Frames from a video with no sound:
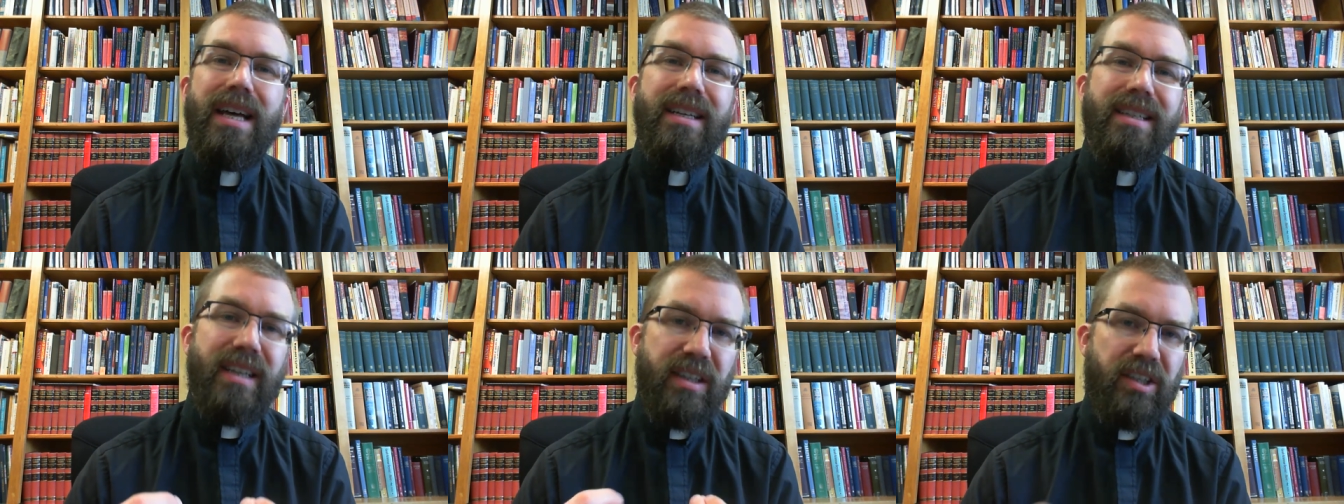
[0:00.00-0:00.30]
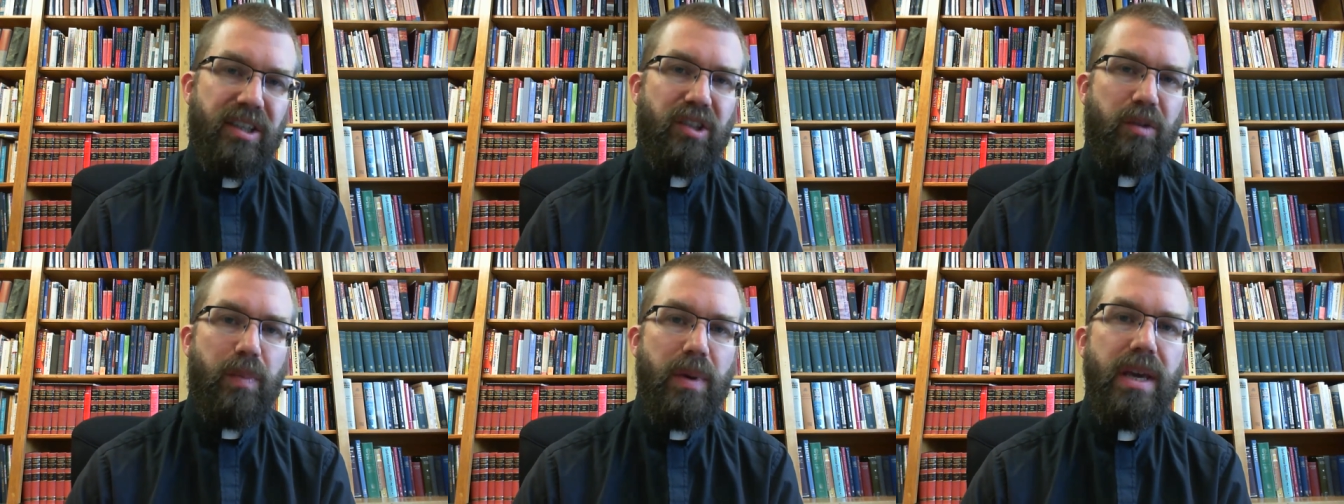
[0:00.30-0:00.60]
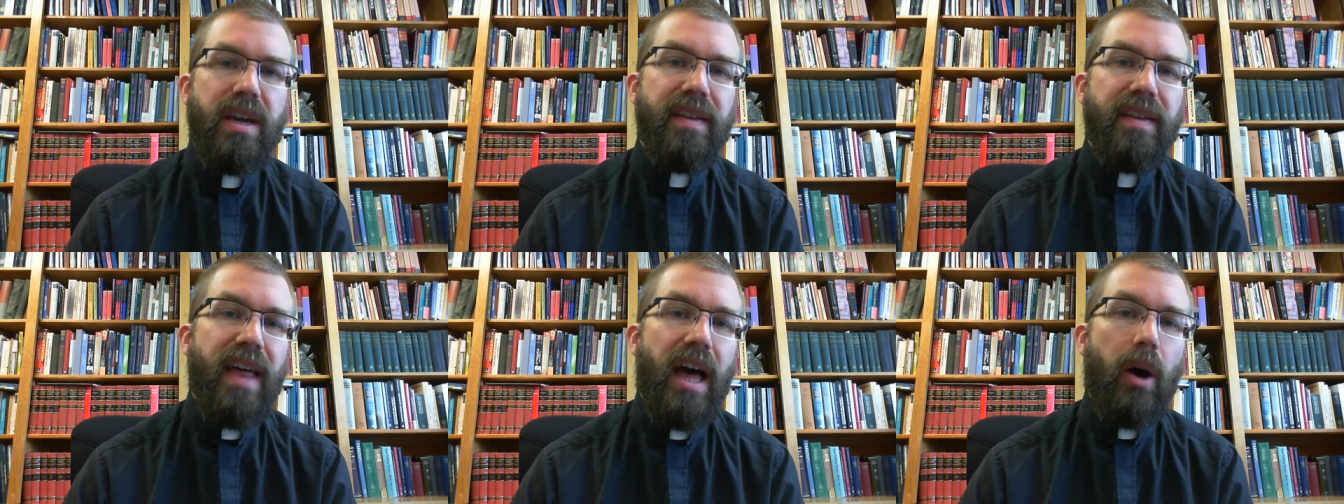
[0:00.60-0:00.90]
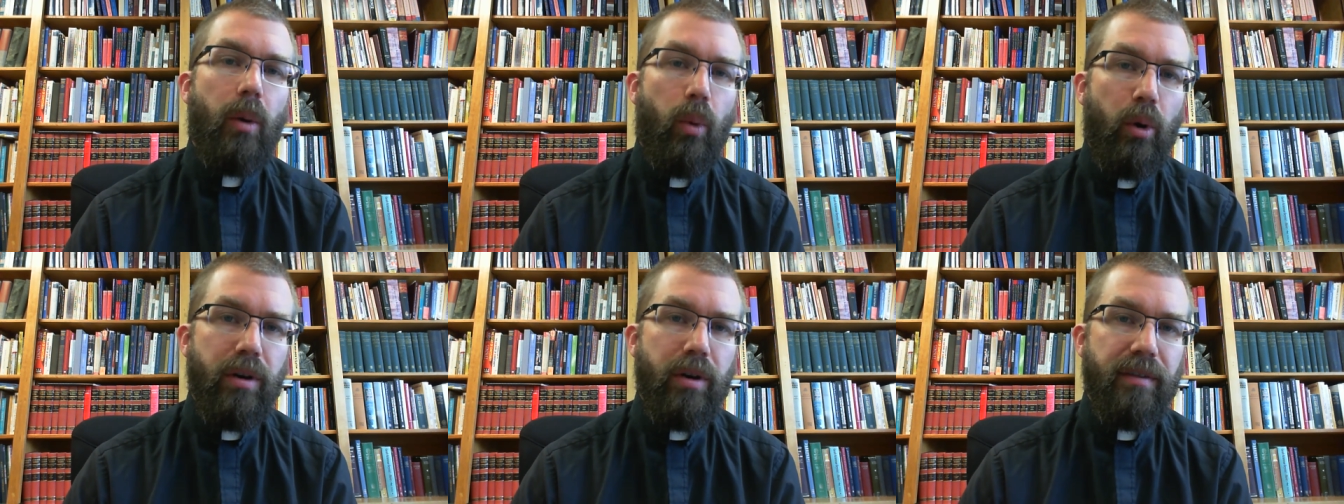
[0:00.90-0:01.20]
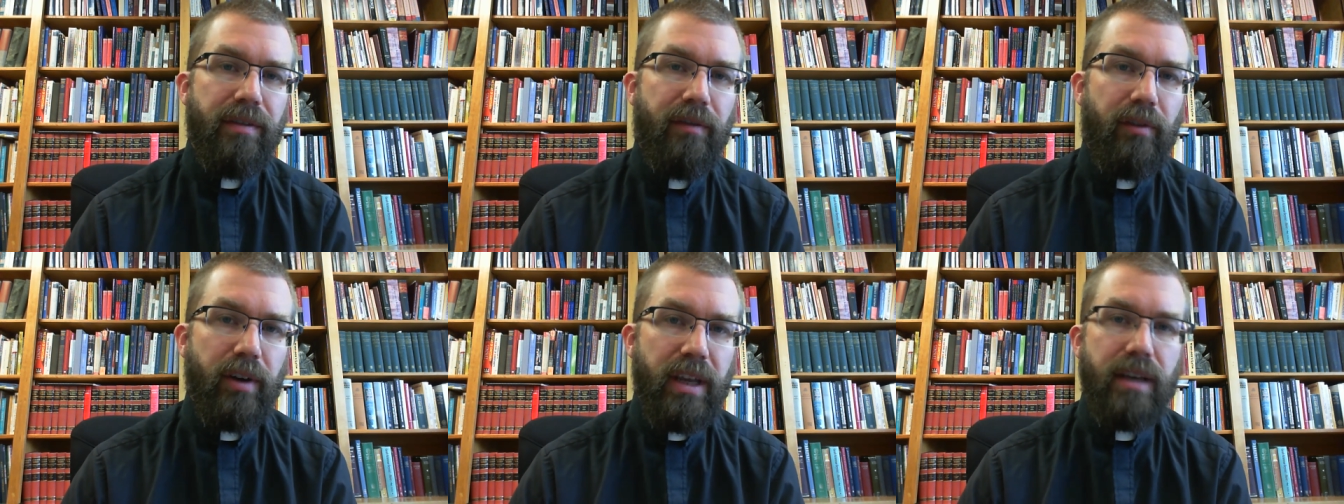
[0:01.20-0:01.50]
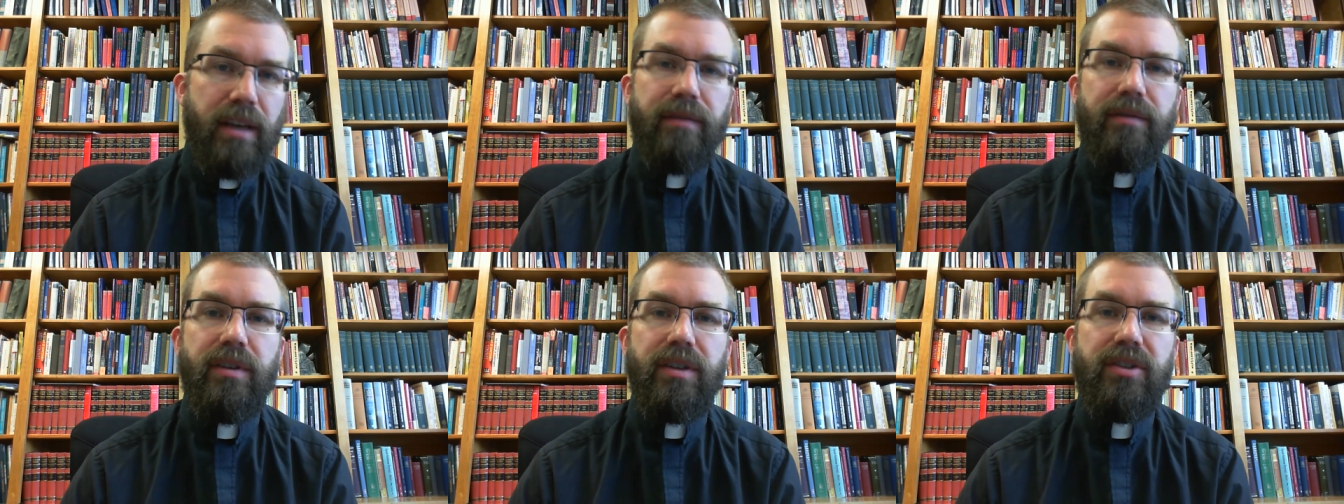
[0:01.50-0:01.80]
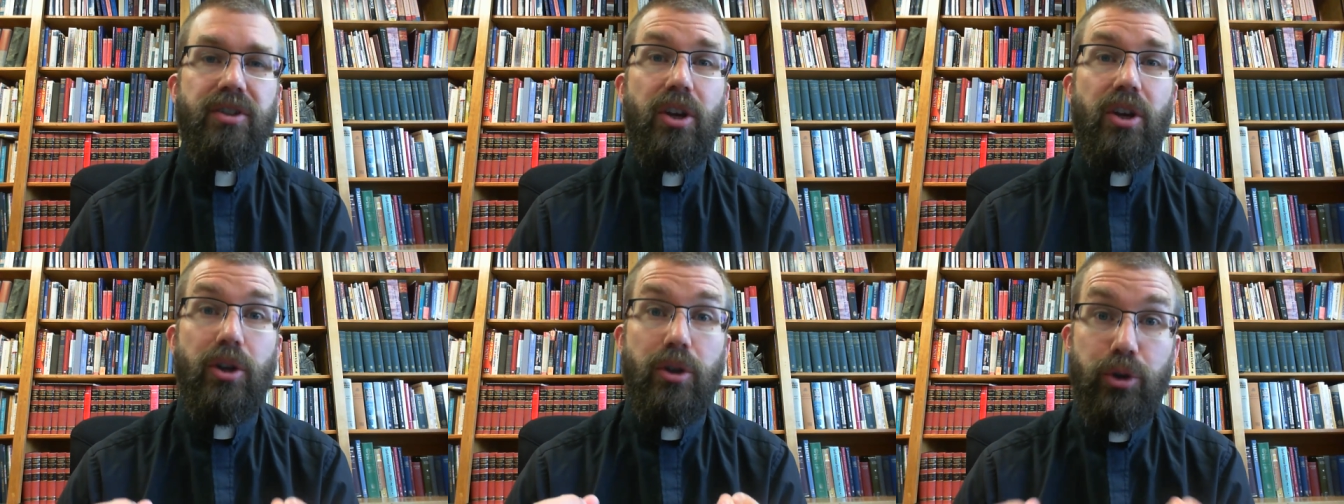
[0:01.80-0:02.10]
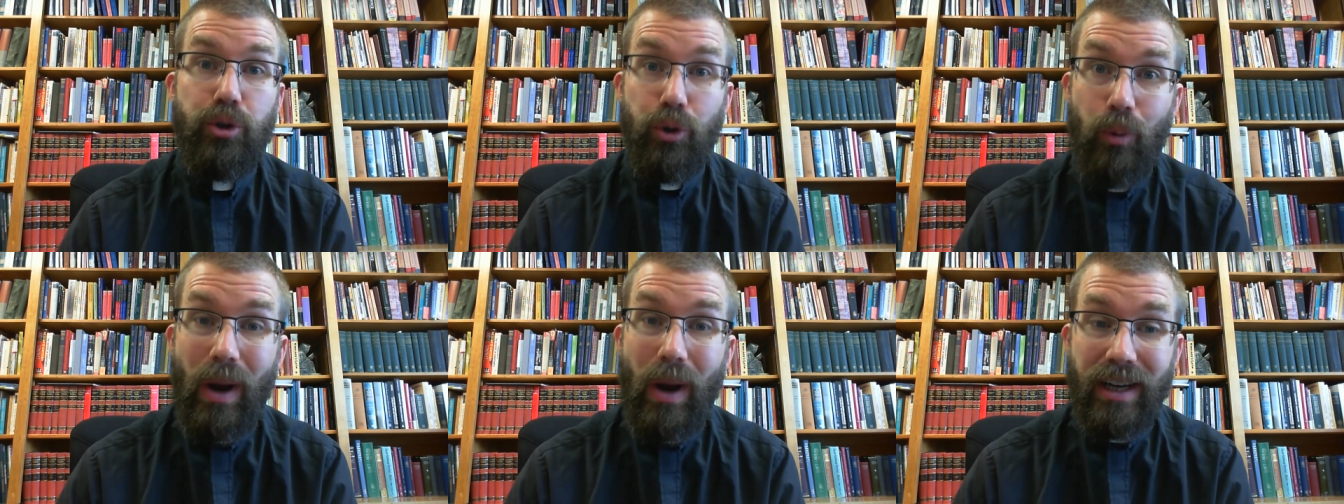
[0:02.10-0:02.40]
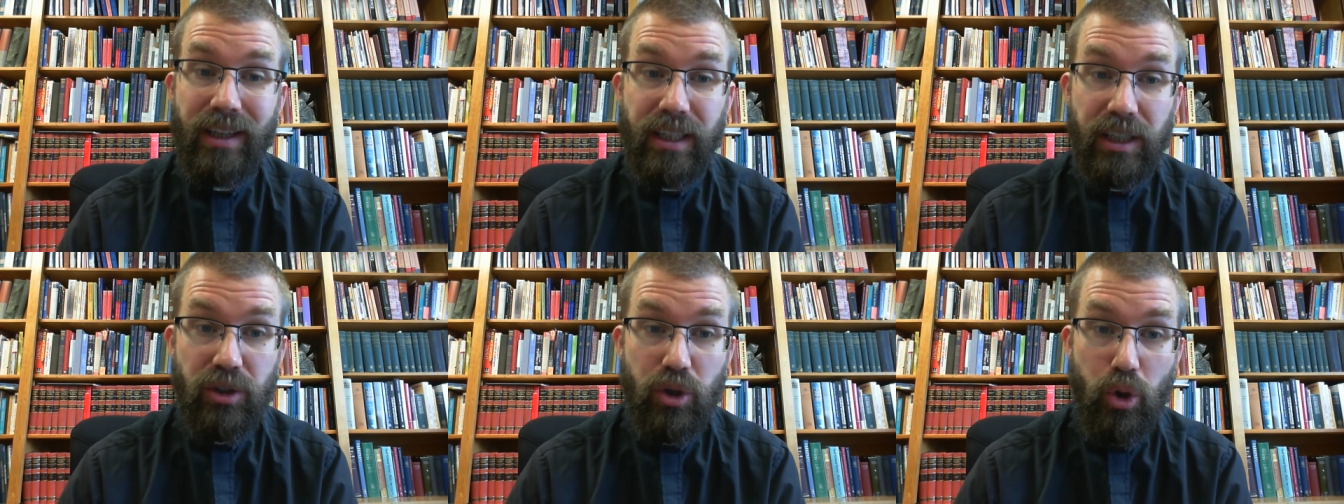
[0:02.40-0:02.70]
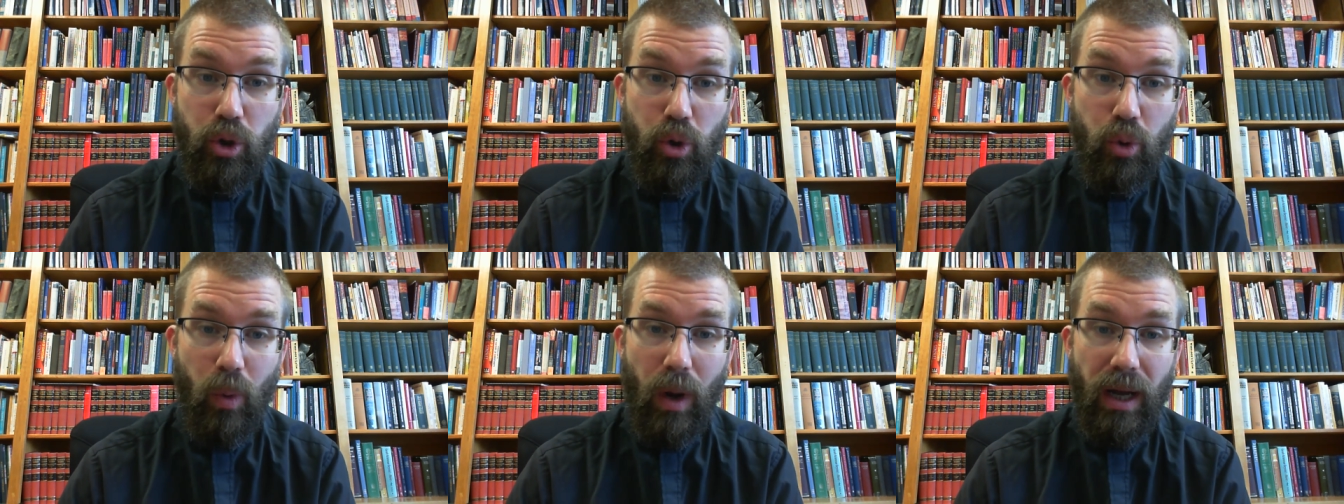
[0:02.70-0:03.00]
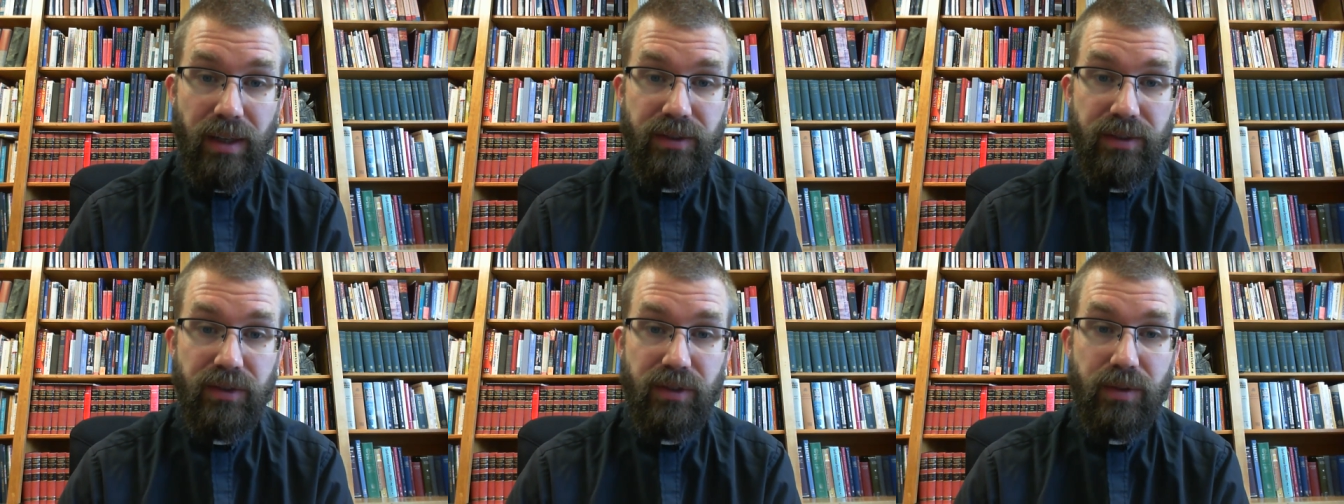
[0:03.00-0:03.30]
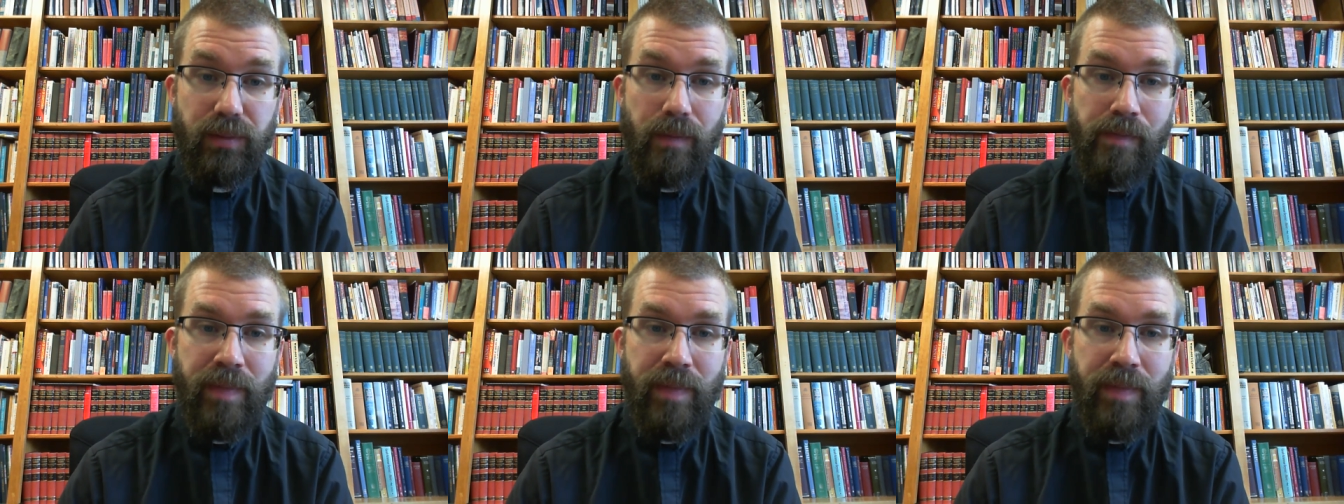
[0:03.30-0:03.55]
to speak that word of forgiveness directly to us.